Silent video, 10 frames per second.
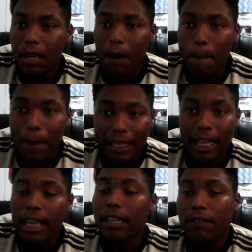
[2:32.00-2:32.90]
my
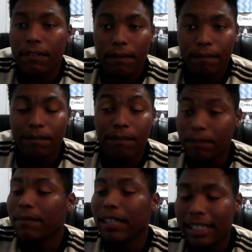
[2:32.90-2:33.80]
life.
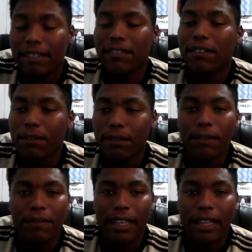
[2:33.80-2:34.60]
And that's the truth.